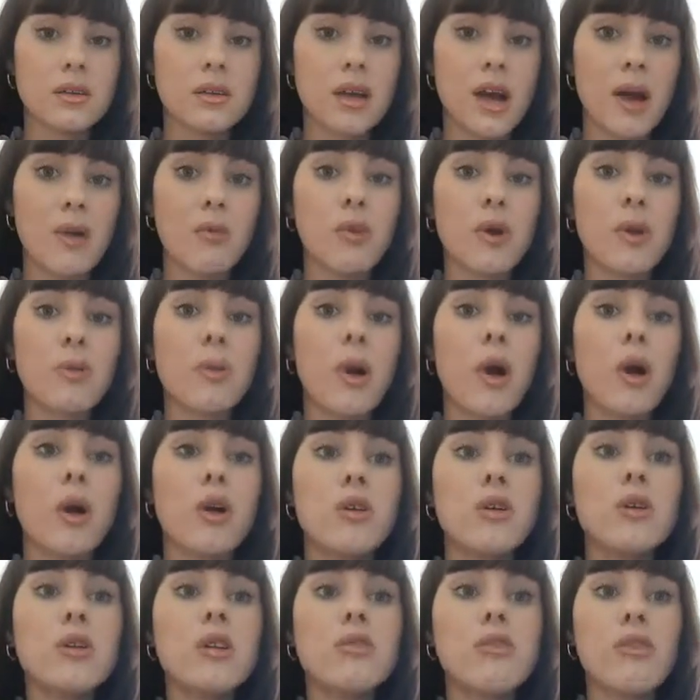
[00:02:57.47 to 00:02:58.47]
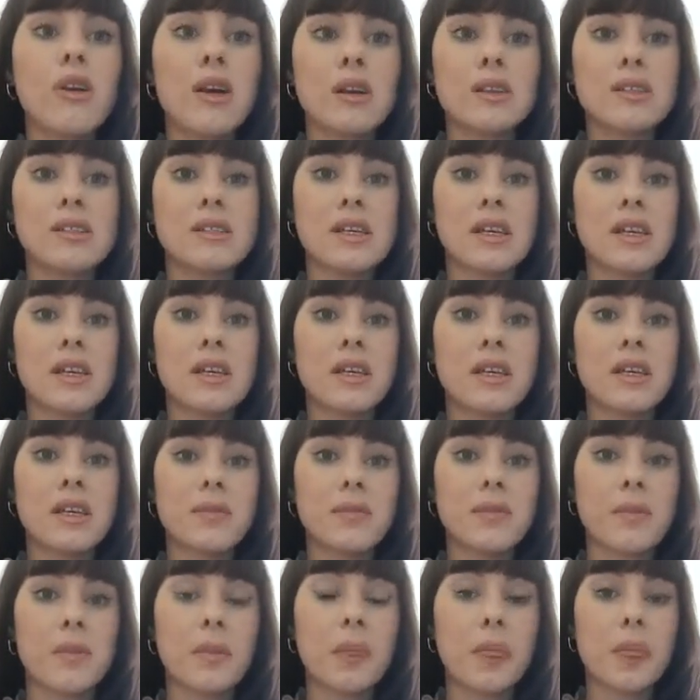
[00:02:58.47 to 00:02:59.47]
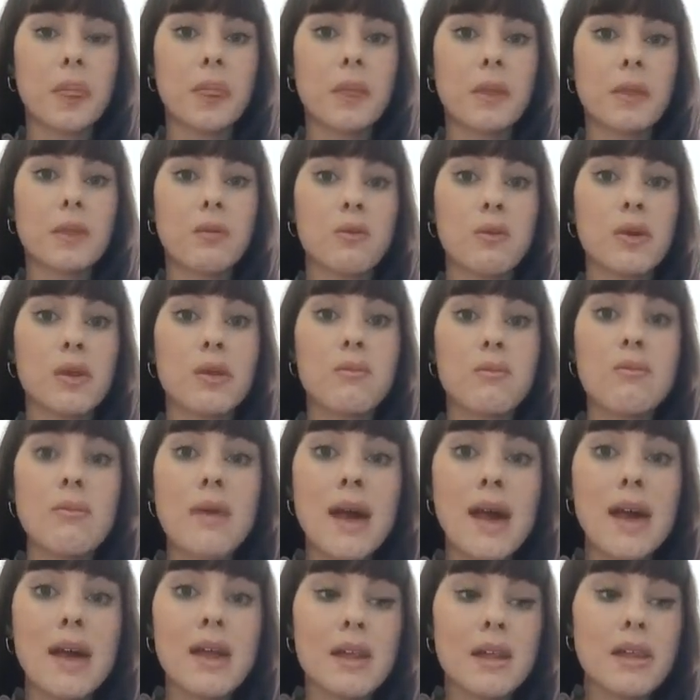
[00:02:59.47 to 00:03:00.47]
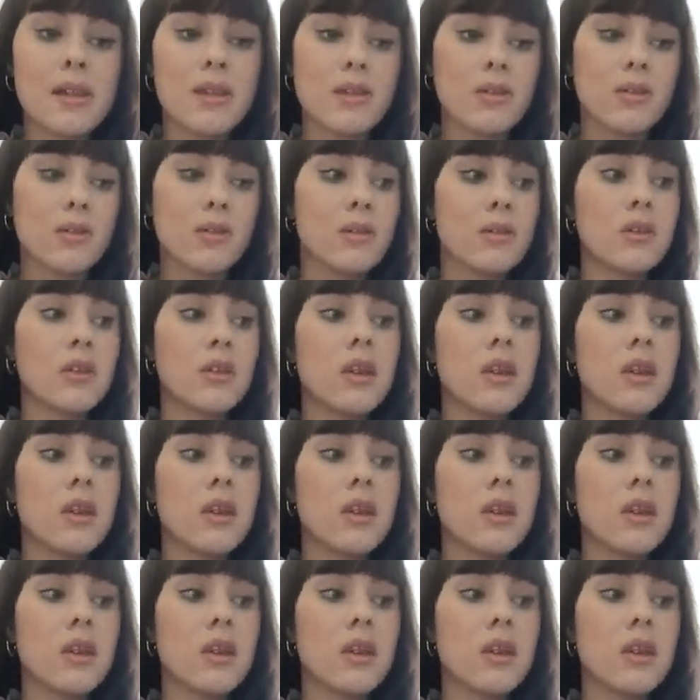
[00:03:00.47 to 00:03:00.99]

And we're polarizing with men or